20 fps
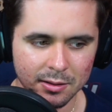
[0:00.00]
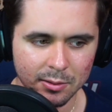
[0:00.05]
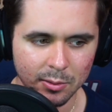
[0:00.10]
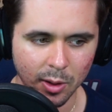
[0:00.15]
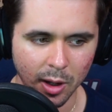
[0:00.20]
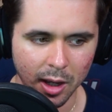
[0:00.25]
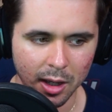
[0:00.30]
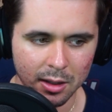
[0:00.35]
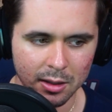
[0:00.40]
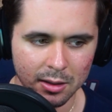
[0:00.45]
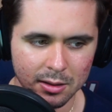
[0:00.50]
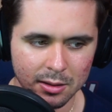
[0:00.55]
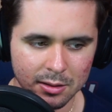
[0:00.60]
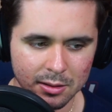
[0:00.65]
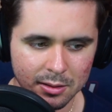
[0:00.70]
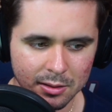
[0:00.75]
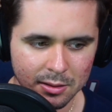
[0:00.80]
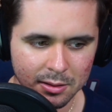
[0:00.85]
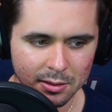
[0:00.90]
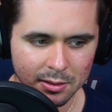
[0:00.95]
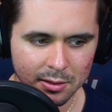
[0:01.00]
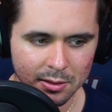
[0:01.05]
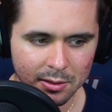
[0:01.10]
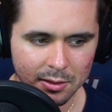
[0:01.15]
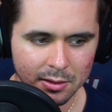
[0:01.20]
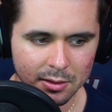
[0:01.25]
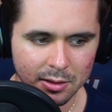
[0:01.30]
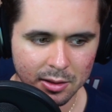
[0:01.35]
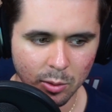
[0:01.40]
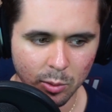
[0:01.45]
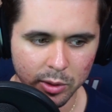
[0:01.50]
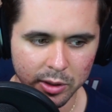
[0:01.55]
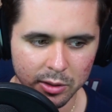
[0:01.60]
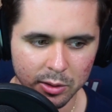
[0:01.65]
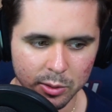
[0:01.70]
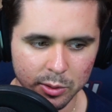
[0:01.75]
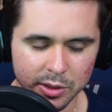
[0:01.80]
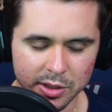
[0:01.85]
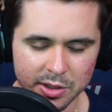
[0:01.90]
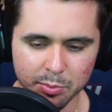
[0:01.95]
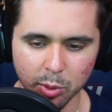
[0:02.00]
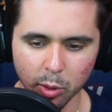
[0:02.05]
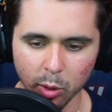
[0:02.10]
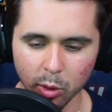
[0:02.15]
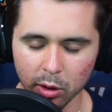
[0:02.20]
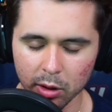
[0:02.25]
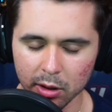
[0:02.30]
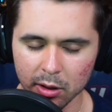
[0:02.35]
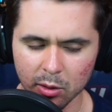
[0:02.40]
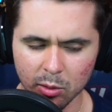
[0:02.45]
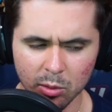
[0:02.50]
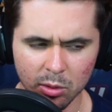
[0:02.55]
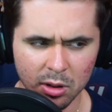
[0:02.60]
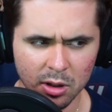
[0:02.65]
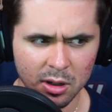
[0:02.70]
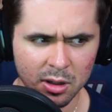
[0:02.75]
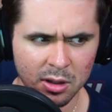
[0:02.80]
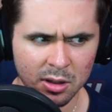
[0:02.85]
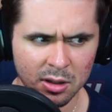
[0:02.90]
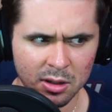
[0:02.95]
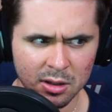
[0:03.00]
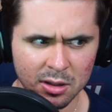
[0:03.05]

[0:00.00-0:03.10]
right? No wonder Luke is poor. What?